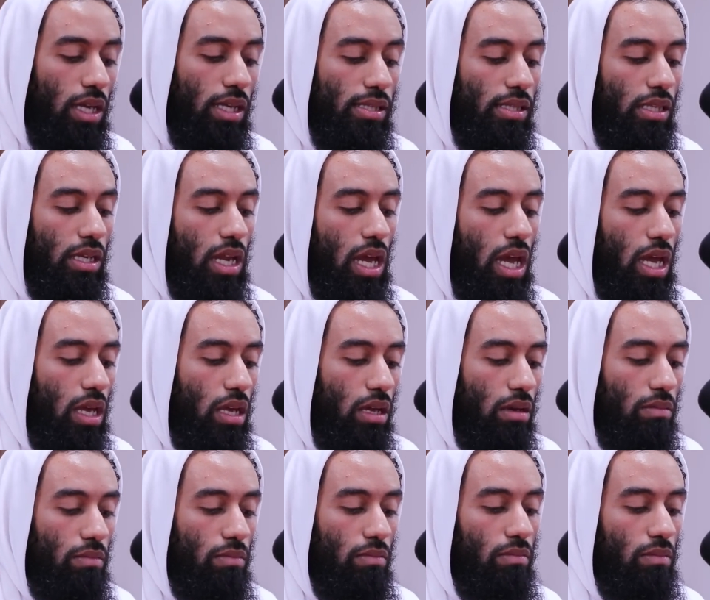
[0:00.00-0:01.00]
Yesterday,
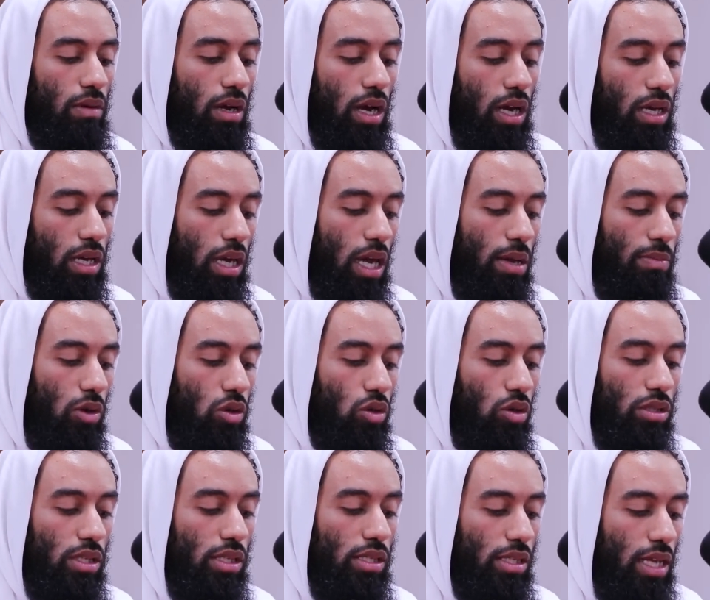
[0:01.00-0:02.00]
I came
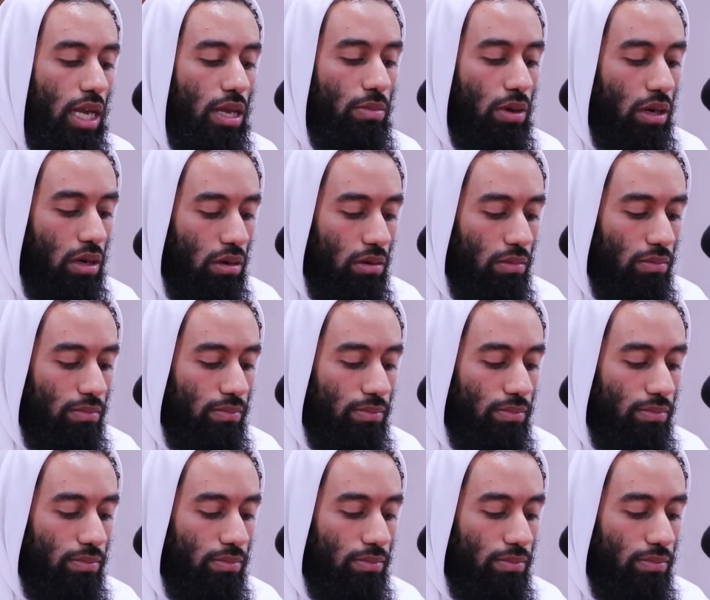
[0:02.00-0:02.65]
across a statement,